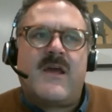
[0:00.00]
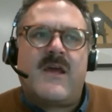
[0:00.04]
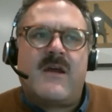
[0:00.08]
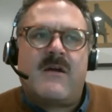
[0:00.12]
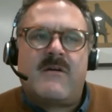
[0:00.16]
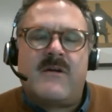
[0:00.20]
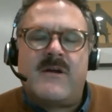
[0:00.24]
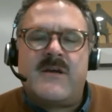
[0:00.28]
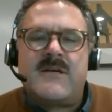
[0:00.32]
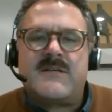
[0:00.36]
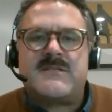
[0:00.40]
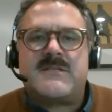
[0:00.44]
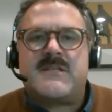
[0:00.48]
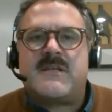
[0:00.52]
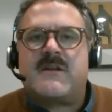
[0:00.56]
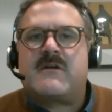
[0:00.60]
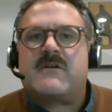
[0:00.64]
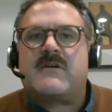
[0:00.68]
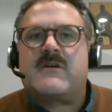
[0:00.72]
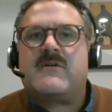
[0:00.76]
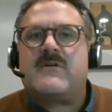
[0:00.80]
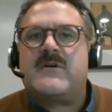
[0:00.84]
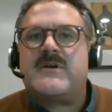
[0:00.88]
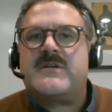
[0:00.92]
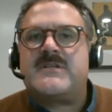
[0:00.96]
areas that
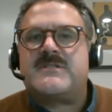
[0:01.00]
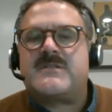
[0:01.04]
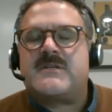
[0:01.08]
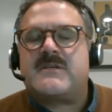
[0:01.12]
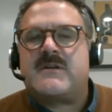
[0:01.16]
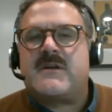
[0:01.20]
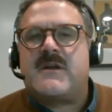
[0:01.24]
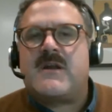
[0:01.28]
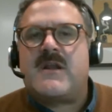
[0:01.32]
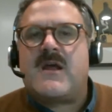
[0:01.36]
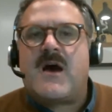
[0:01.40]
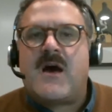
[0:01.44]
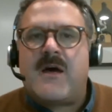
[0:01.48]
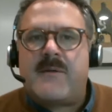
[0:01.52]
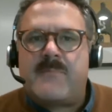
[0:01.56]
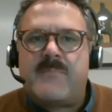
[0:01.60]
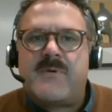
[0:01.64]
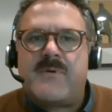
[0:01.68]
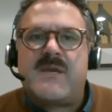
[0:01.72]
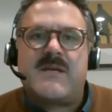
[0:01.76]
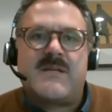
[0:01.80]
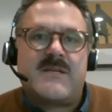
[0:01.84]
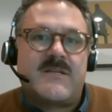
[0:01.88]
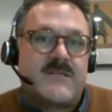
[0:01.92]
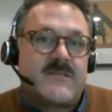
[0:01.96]
are going to not
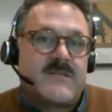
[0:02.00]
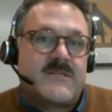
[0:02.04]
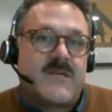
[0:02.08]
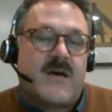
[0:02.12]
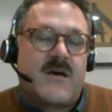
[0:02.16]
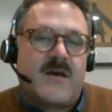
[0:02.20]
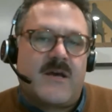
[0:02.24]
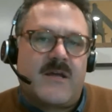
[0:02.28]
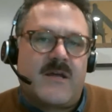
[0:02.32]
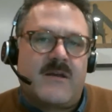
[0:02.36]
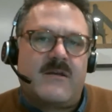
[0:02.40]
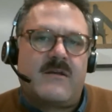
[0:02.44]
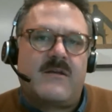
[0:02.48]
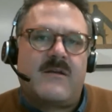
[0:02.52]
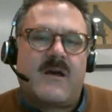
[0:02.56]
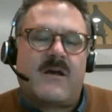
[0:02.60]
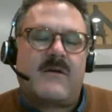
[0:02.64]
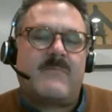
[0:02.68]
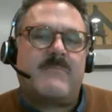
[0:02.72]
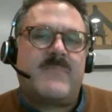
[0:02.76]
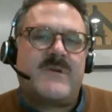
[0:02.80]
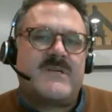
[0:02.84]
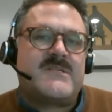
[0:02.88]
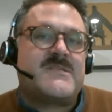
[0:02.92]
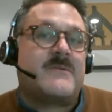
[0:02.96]
be
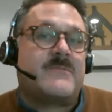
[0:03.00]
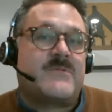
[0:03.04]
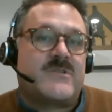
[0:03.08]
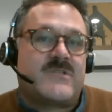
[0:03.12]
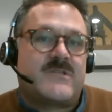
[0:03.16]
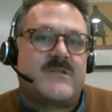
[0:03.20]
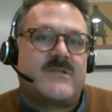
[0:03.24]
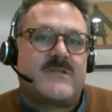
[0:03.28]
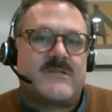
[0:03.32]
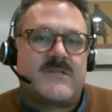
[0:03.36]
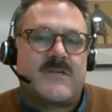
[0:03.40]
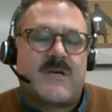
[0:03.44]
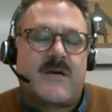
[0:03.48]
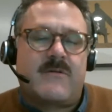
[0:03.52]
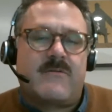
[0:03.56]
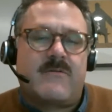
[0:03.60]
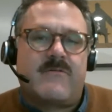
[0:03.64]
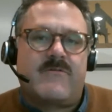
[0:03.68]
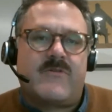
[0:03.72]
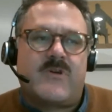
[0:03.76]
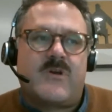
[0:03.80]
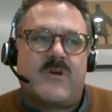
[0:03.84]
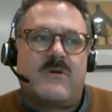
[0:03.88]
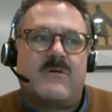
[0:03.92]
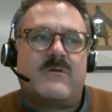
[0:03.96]
subject to design
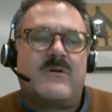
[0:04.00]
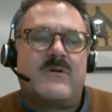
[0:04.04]
review.